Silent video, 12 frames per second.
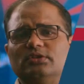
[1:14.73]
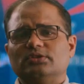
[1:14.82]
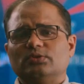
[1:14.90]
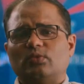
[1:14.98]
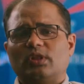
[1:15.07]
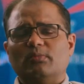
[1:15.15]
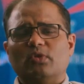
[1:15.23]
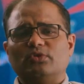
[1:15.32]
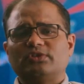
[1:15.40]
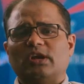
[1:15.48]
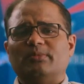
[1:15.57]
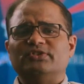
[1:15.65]
So what are the
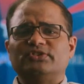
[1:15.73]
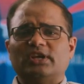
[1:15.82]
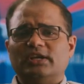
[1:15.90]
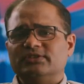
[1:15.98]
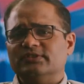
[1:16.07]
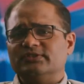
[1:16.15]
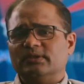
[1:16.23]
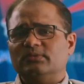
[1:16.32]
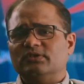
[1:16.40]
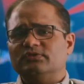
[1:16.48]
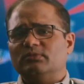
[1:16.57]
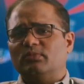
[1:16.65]
most common signs and
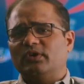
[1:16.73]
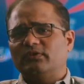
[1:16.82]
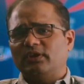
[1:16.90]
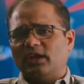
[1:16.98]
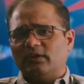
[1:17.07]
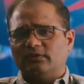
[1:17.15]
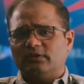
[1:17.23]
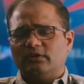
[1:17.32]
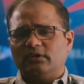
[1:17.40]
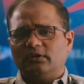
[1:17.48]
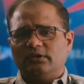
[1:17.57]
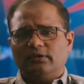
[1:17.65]
symptoms of breast cancer?